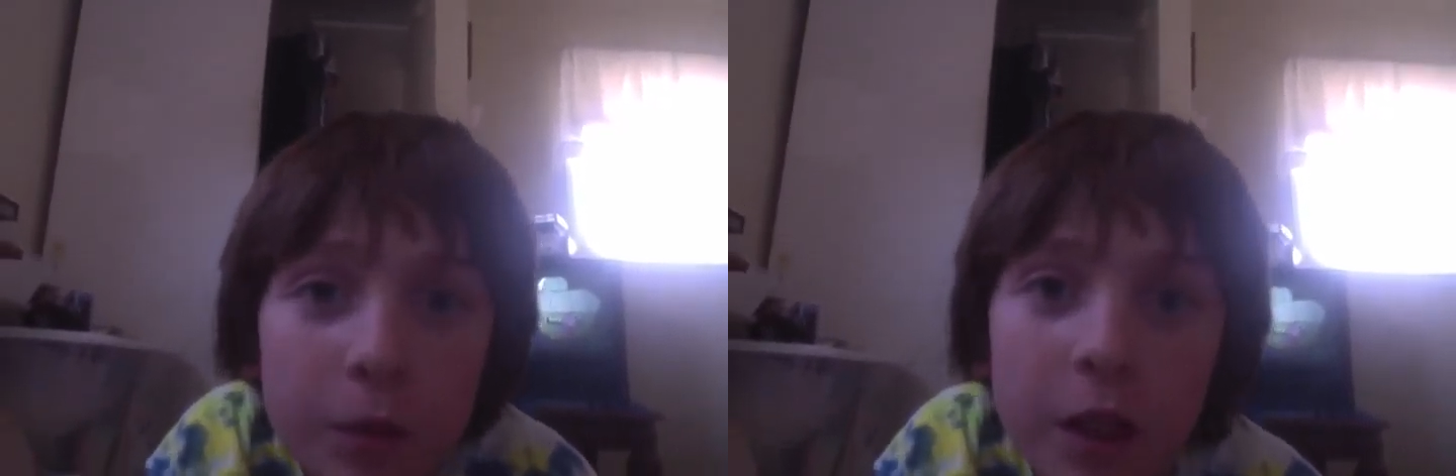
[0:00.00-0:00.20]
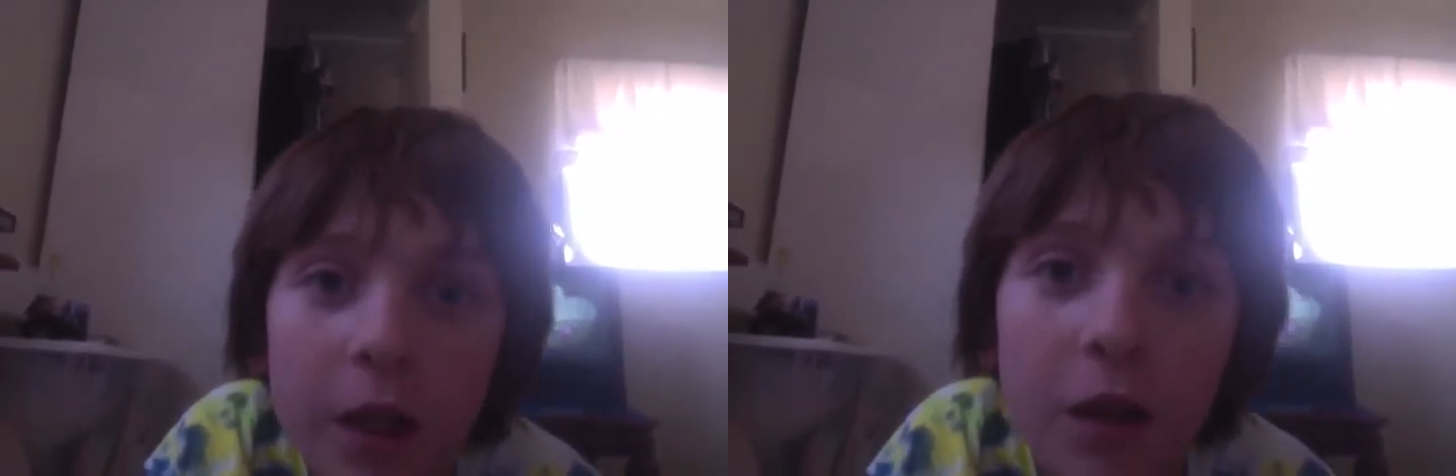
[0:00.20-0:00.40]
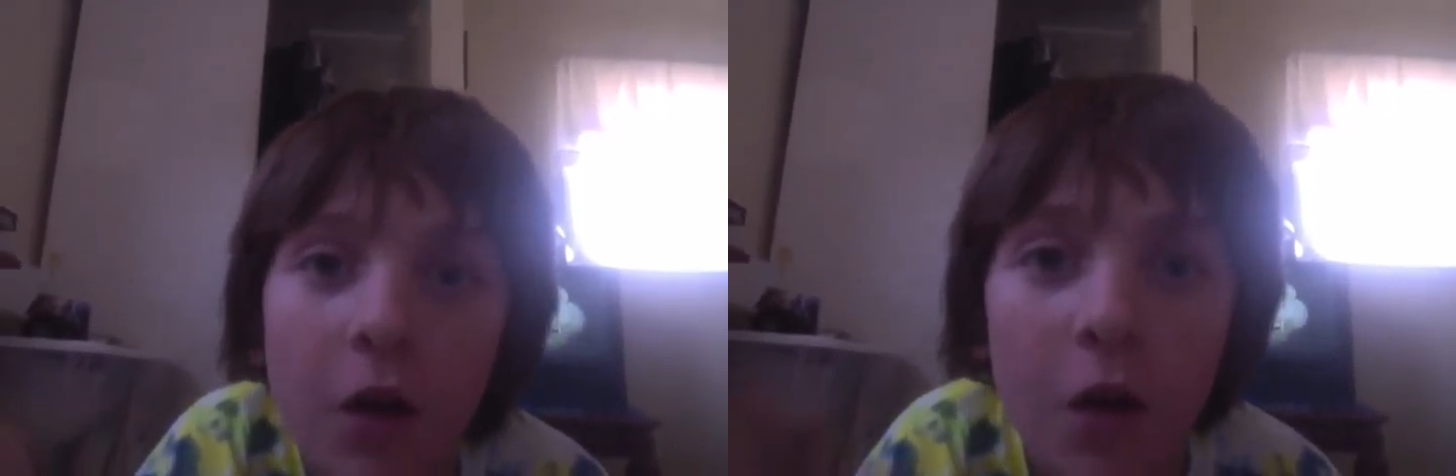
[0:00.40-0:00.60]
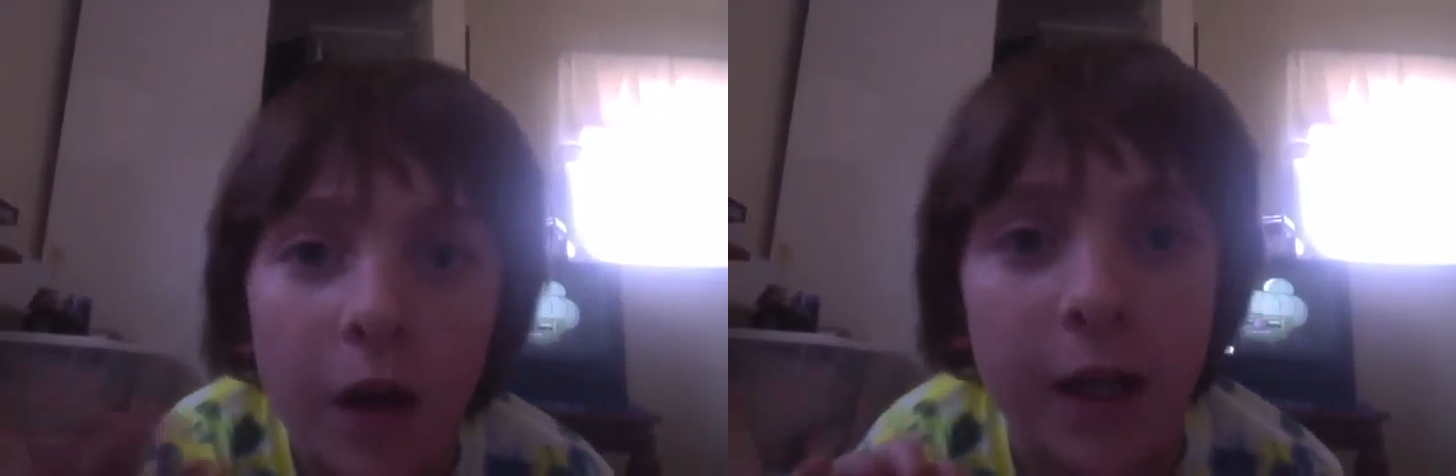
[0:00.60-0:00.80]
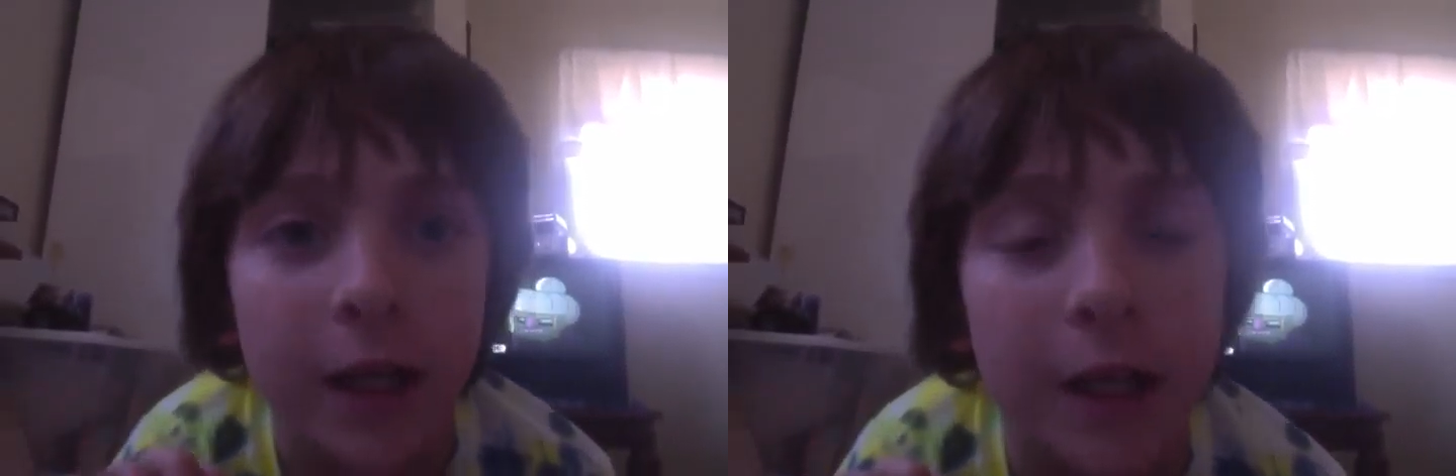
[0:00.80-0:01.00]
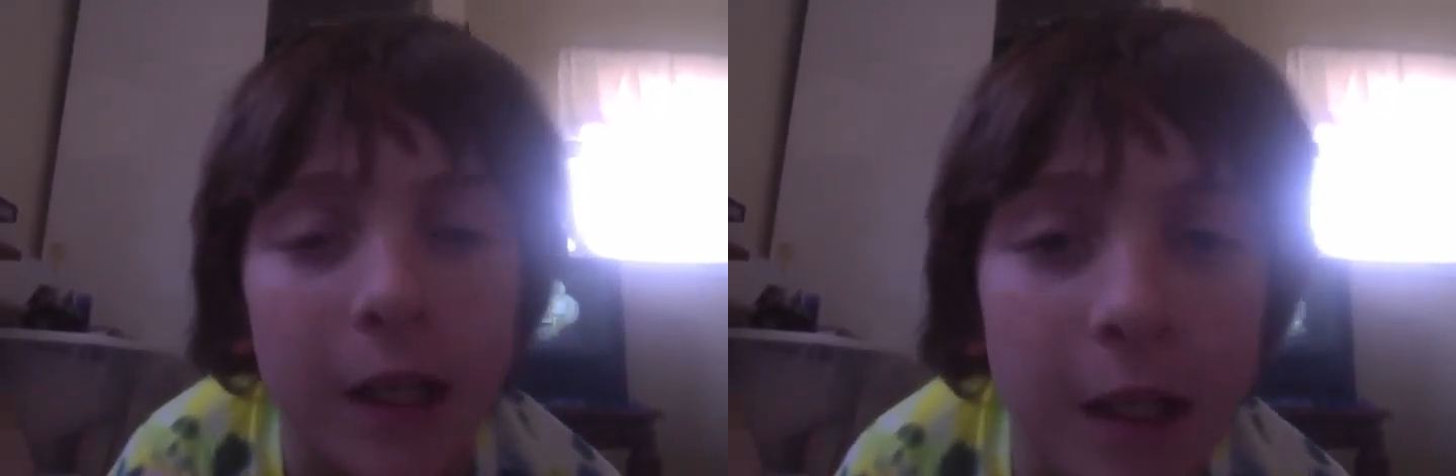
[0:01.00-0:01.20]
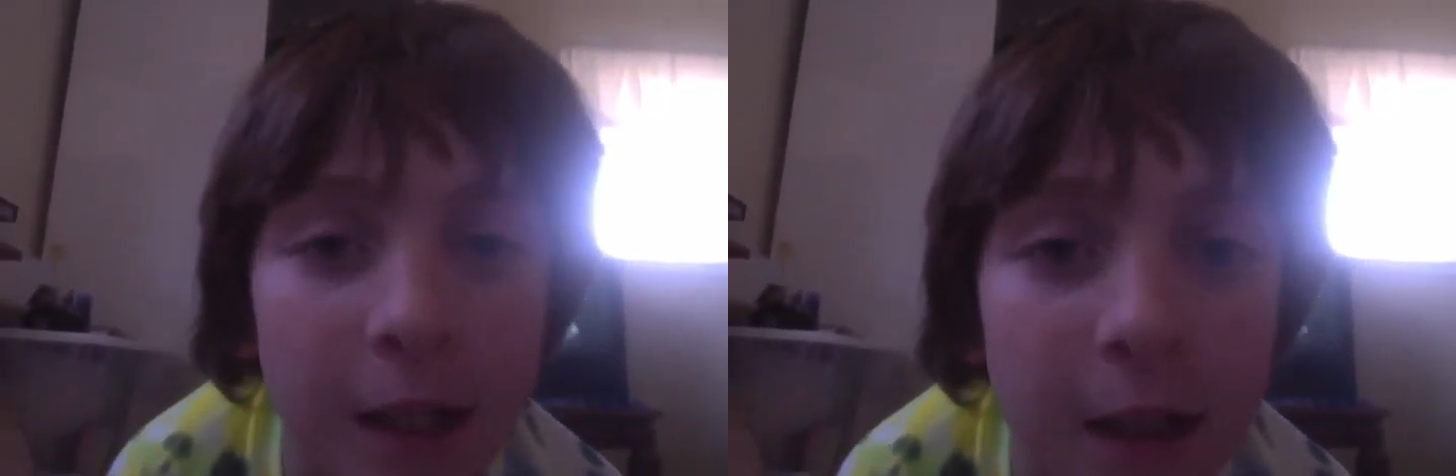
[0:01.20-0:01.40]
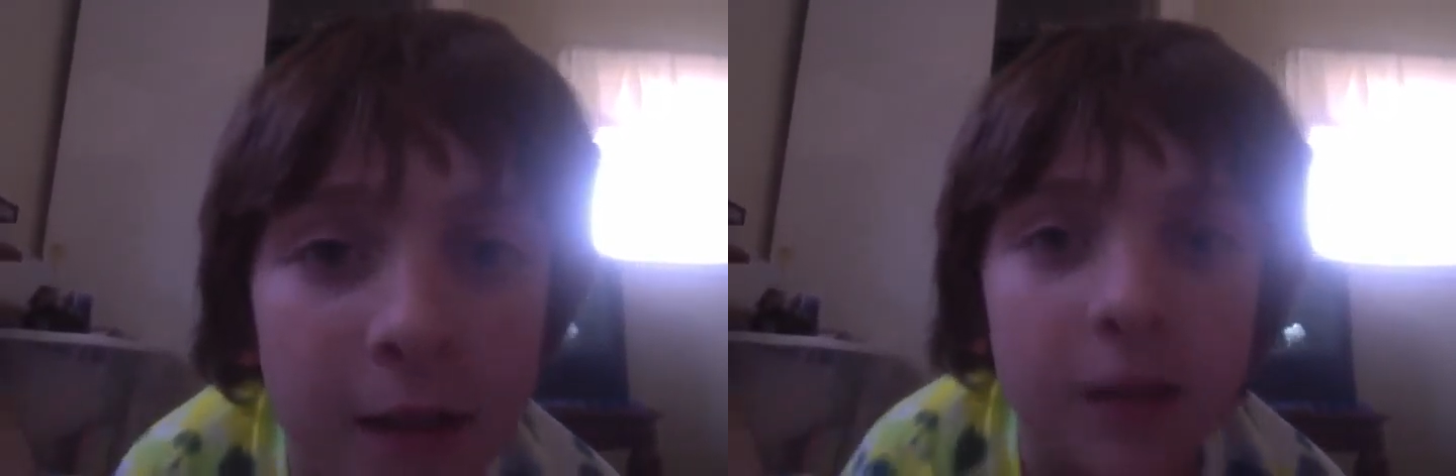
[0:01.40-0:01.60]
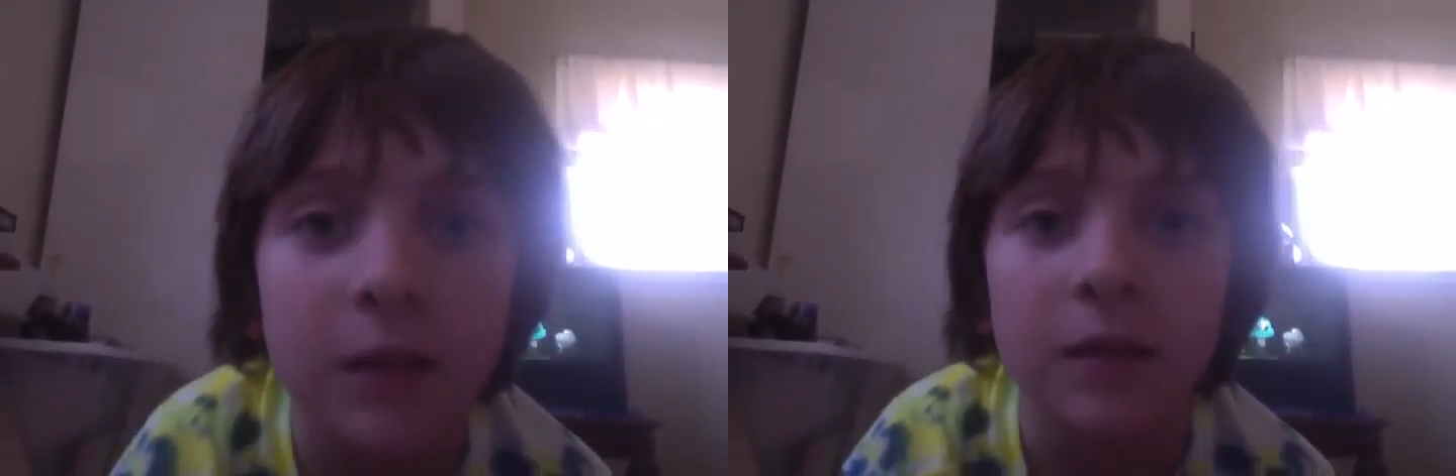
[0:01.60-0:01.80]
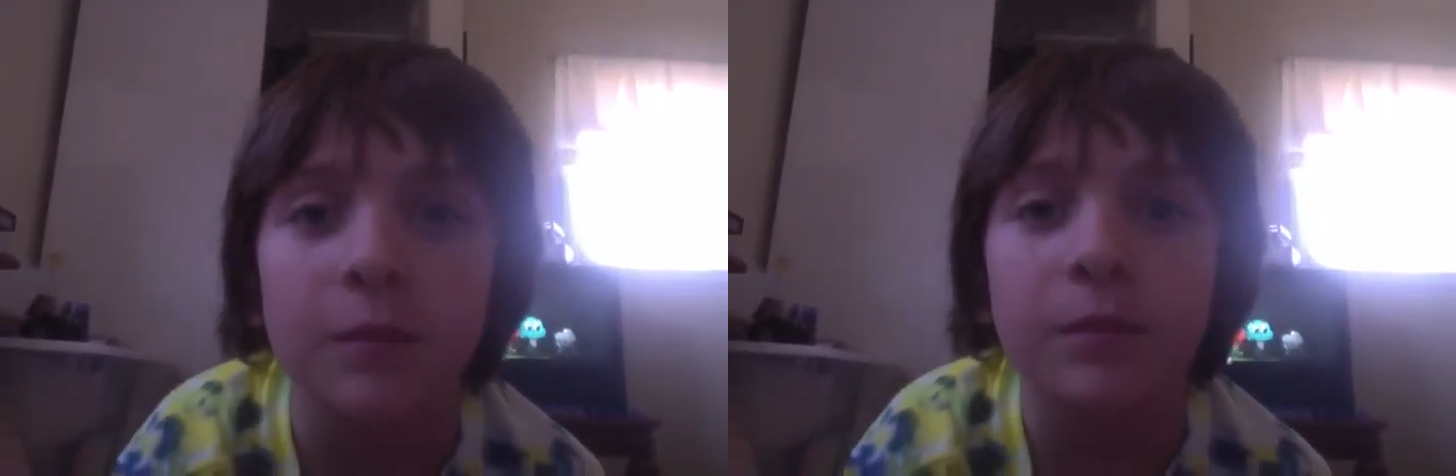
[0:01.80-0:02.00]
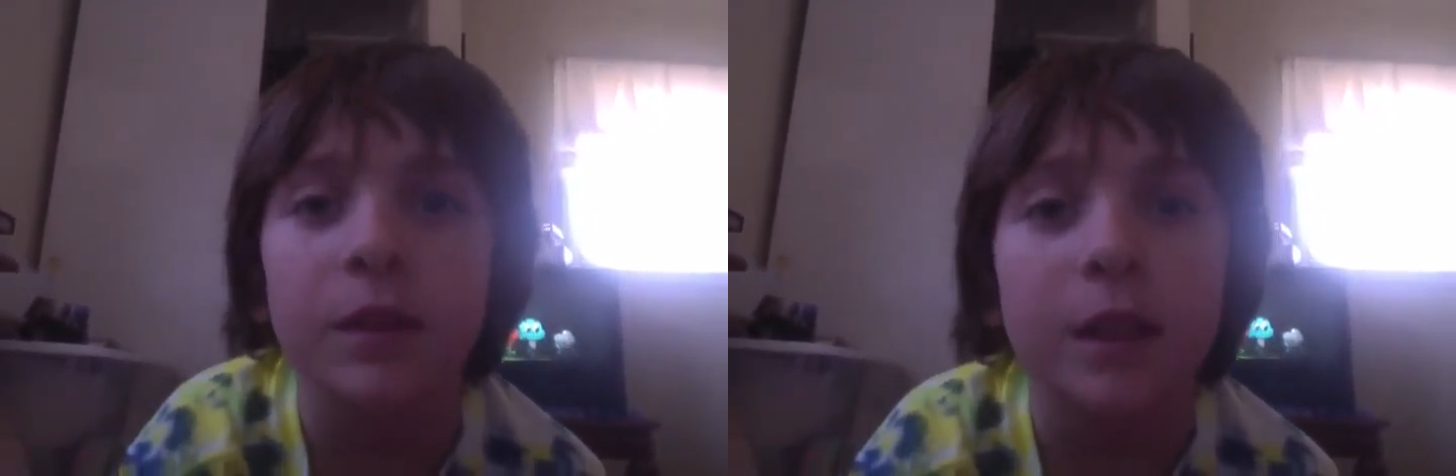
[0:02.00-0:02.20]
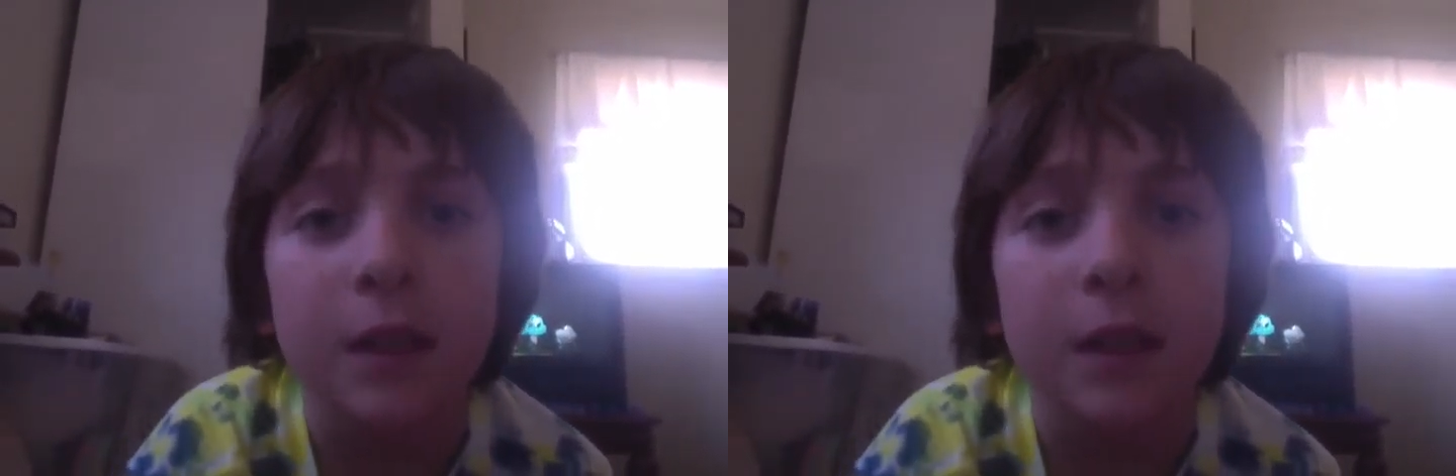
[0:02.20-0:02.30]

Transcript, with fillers: channel, and um,